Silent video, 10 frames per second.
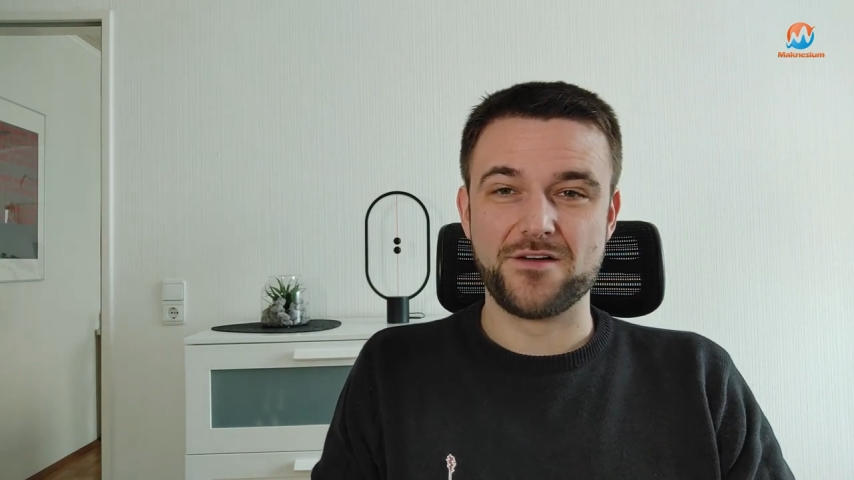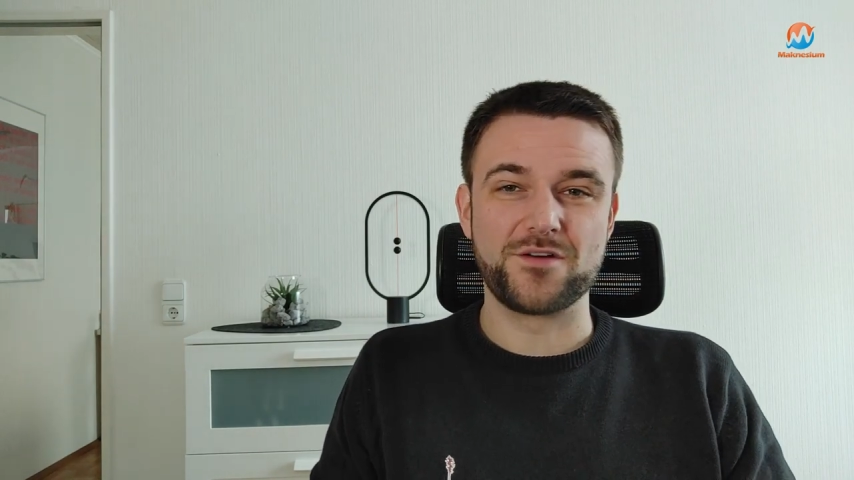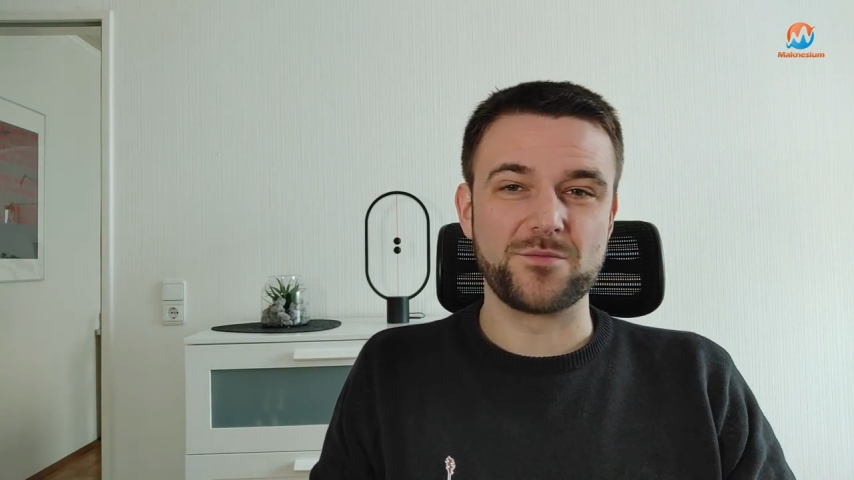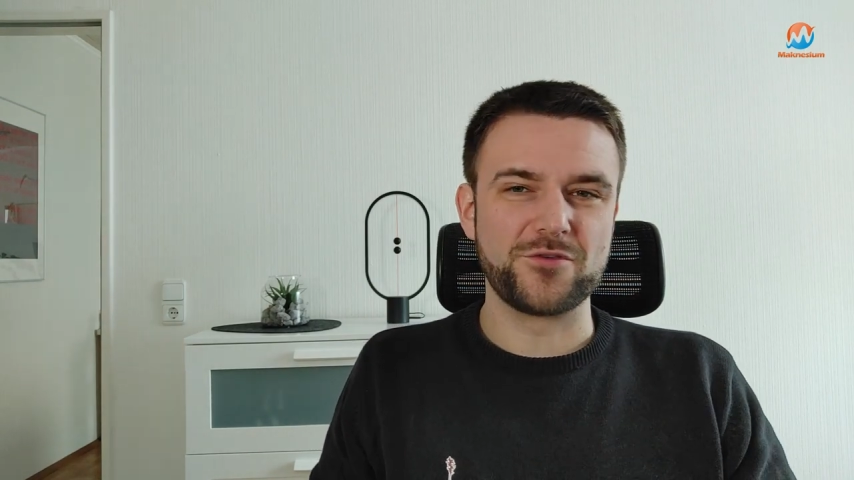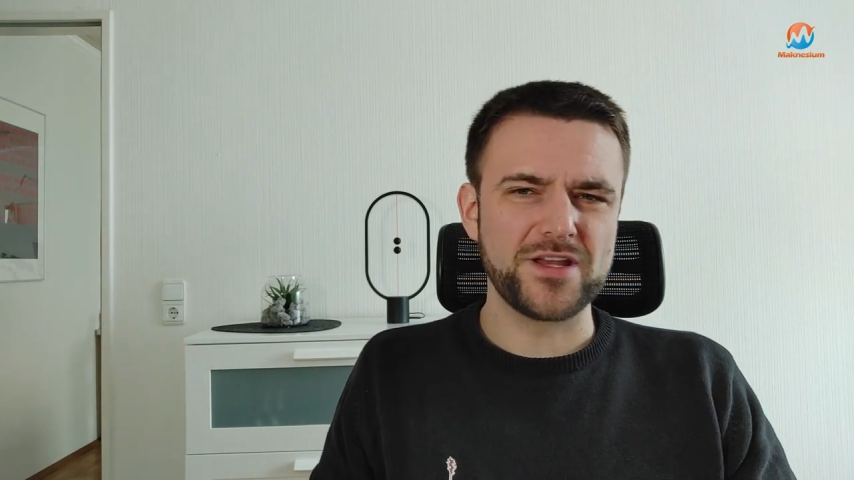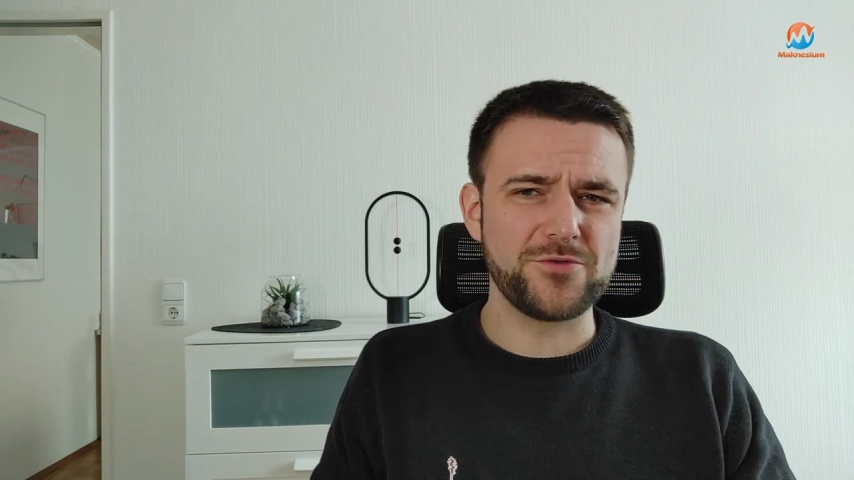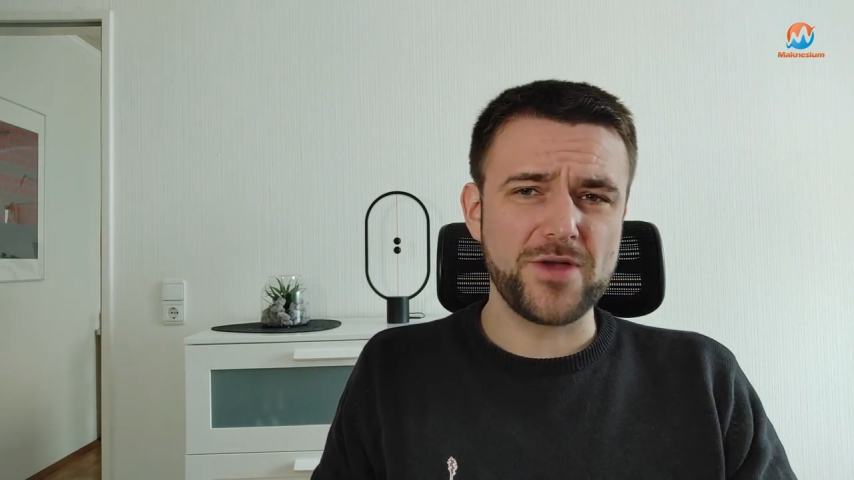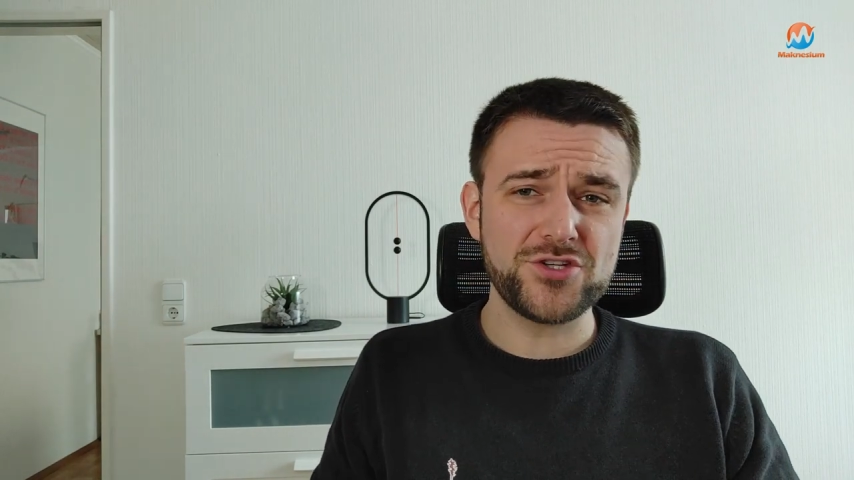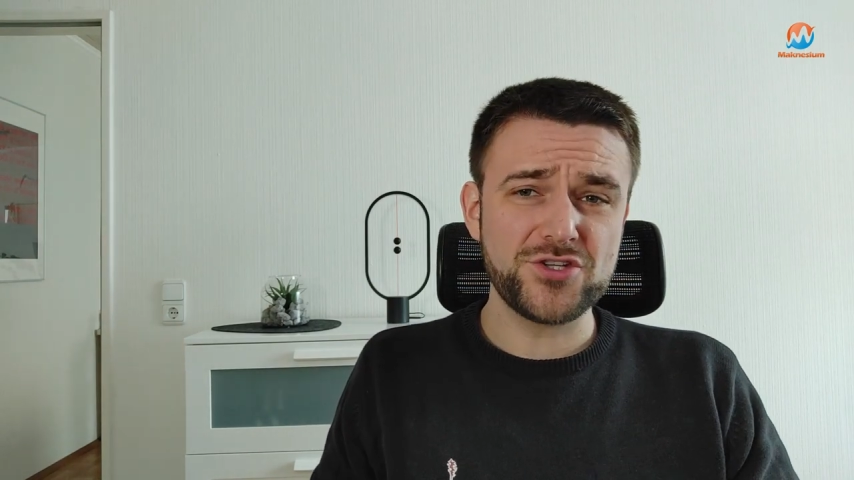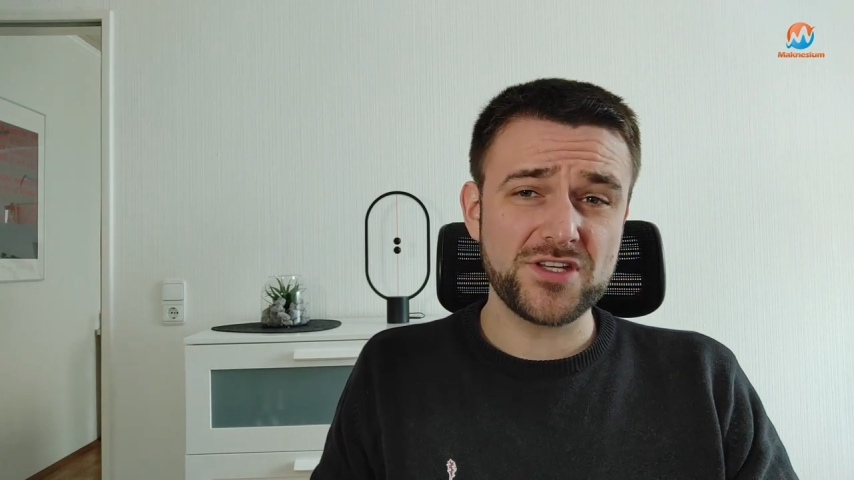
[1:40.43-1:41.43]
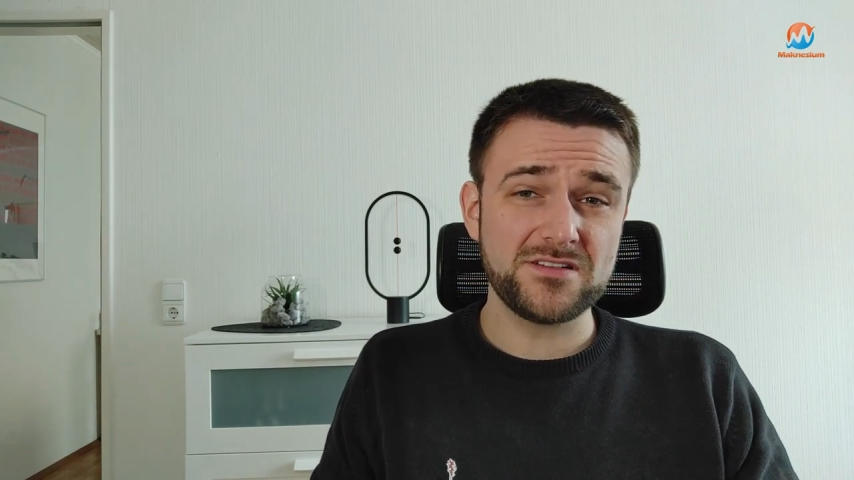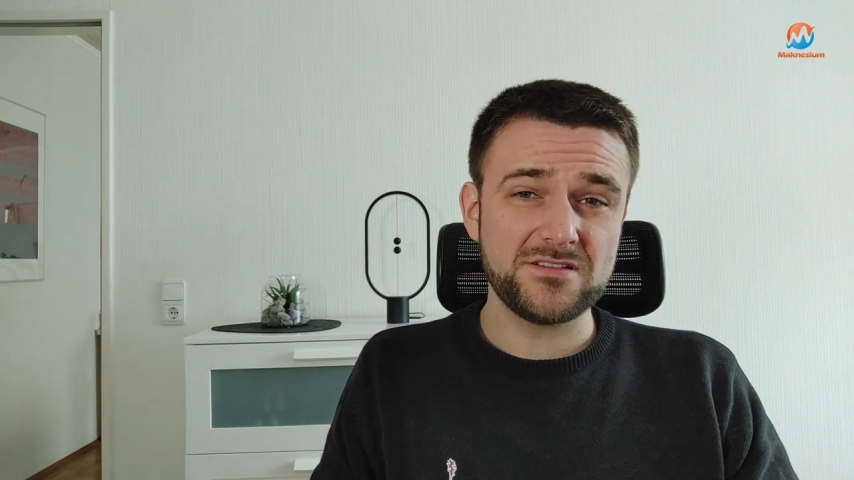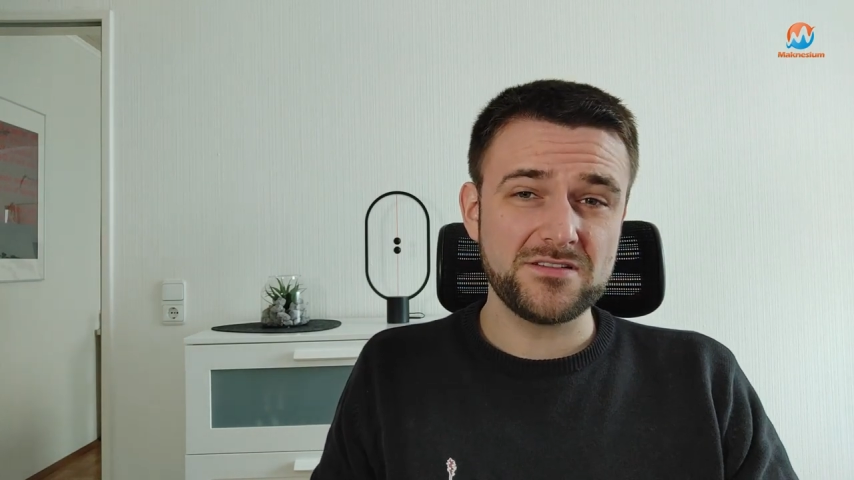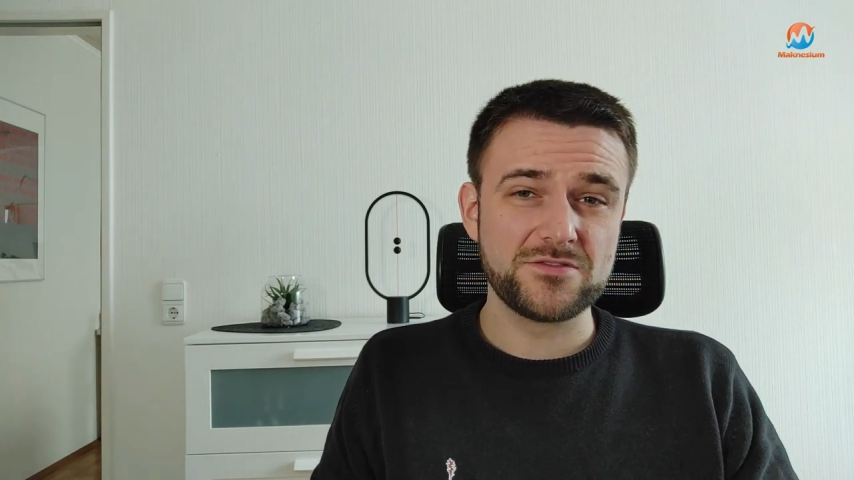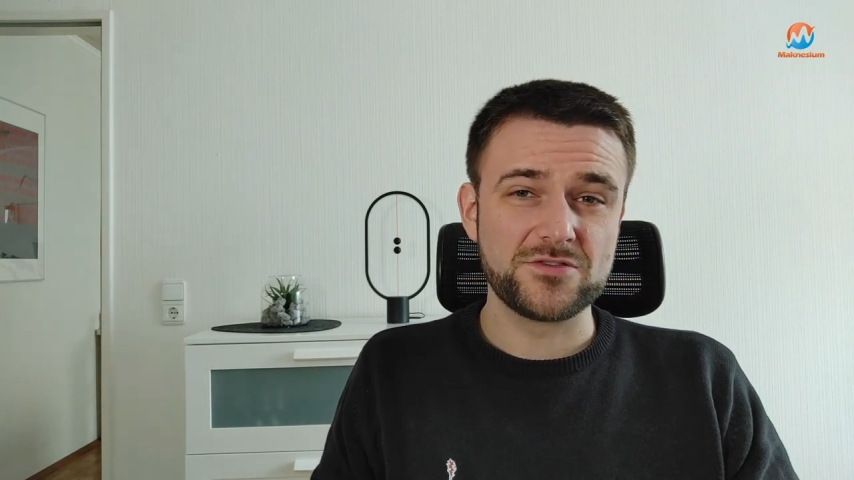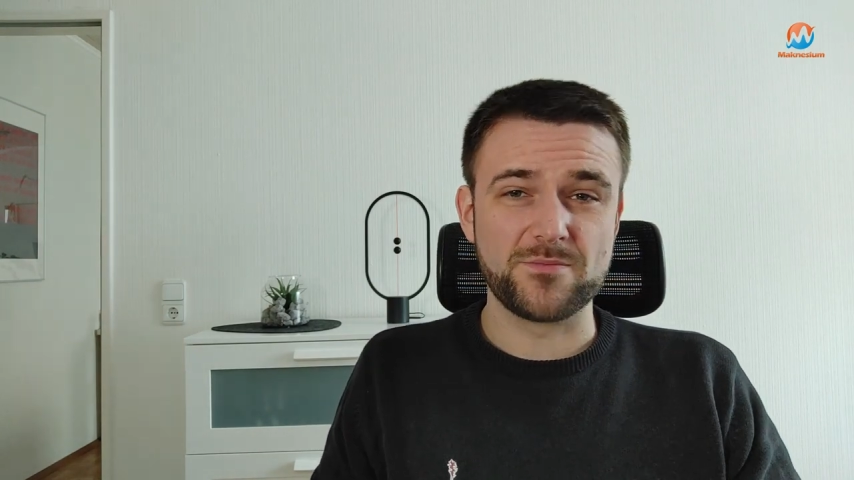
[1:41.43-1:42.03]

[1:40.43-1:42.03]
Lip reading: from graduation